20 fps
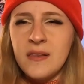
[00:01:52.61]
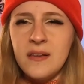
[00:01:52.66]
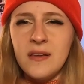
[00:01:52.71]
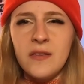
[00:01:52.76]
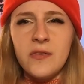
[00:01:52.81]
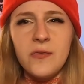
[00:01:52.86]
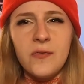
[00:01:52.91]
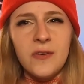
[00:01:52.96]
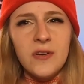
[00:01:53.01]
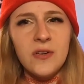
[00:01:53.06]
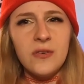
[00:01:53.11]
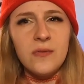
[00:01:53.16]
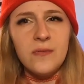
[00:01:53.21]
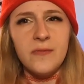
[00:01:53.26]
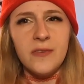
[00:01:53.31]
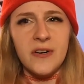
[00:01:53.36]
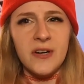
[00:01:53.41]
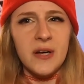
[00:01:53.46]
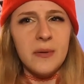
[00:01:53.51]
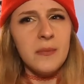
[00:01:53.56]
These feel
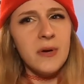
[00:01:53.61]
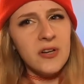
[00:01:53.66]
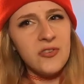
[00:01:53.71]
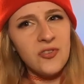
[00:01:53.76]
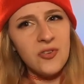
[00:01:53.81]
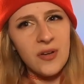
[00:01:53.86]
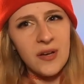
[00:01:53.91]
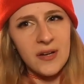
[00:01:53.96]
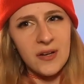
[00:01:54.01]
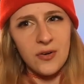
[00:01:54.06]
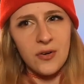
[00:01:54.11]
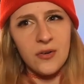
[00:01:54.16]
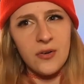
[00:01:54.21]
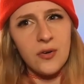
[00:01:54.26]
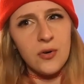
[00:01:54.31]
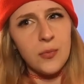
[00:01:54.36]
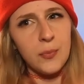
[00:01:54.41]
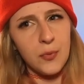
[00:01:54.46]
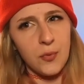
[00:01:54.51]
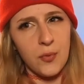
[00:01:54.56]
very much like
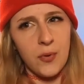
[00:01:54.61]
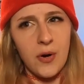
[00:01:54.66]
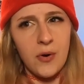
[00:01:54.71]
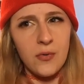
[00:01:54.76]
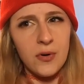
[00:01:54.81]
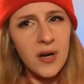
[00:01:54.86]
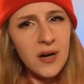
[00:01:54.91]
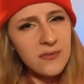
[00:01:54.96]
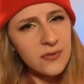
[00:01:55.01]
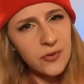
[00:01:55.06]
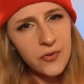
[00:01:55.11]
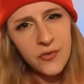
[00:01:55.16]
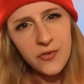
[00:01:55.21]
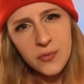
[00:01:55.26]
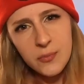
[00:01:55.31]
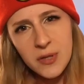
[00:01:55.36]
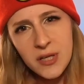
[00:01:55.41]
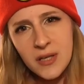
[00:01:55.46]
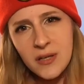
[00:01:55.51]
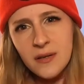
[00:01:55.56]
Hercule Poirot novels
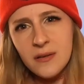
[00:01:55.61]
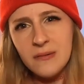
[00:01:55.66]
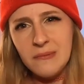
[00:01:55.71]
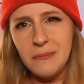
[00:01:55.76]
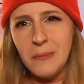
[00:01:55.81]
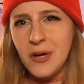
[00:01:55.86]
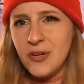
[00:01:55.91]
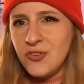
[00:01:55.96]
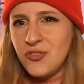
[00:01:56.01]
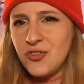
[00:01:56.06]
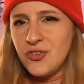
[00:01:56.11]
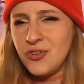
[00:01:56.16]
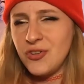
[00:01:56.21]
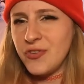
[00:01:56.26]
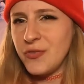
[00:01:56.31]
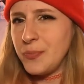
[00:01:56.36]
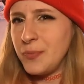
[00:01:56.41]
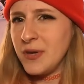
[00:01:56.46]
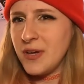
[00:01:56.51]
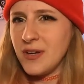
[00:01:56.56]
to me, much
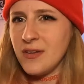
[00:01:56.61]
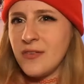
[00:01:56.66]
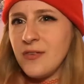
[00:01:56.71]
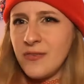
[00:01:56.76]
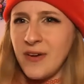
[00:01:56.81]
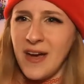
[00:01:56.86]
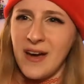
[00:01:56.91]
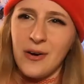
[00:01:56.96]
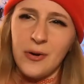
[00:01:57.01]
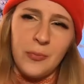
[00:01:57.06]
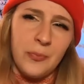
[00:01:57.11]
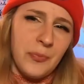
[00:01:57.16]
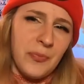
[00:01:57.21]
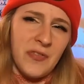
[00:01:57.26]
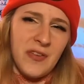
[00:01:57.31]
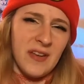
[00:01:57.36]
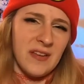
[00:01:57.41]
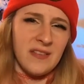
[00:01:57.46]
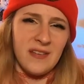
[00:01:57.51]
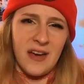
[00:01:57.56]
just because of how
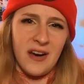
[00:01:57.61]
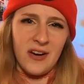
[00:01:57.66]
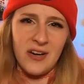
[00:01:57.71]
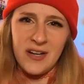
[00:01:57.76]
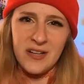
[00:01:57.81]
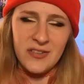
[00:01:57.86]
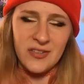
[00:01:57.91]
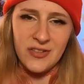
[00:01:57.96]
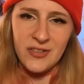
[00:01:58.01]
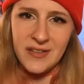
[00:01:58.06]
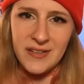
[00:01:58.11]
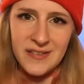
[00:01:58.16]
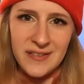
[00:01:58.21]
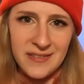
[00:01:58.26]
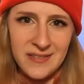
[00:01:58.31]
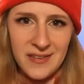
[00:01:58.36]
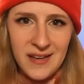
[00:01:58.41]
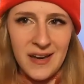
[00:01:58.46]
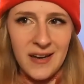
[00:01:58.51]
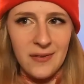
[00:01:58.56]
Singh's character
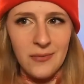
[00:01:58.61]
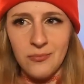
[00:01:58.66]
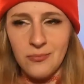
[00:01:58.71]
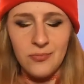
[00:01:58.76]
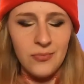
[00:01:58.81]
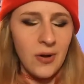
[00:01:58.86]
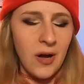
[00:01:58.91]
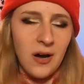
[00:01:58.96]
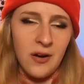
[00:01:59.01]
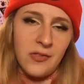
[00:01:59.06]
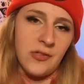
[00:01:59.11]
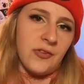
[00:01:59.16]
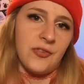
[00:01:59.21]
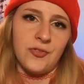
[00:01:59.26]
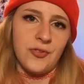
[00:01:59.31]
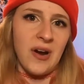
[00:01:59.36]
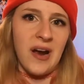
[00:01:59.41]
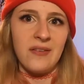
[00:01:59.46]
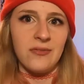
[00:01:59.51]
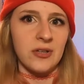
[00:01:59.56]
is and all
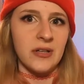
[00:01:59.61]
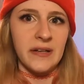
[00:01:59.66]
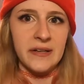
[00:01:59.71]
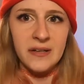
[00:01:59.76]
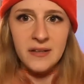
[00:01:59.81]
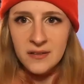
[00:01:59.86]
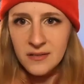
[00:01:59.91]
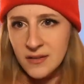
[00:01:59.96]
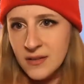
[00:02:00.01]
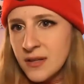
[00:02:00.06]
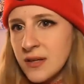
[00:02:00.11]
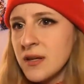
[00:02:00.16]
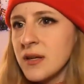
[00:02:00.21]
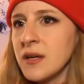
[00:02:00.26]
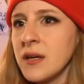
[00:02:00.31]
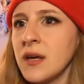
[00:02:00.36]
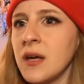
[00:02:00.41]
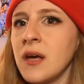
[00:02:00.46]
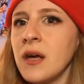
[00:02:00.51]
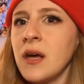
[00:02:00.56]
this traveling.
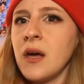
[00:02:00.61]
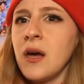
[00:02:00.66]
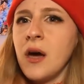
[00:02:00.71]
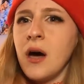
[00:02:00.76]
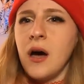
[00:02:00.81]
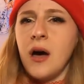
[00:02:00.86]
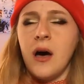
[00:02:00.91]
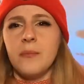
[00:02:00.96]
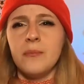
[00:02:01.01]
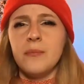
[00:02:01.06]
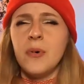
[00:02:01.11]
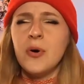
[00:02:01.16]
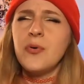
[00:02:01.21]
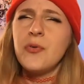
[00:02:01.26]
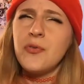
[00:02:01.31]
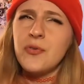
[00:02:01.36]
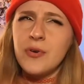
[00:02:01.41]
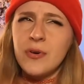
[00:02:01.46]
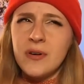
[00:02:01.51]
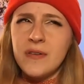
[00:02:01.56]
Most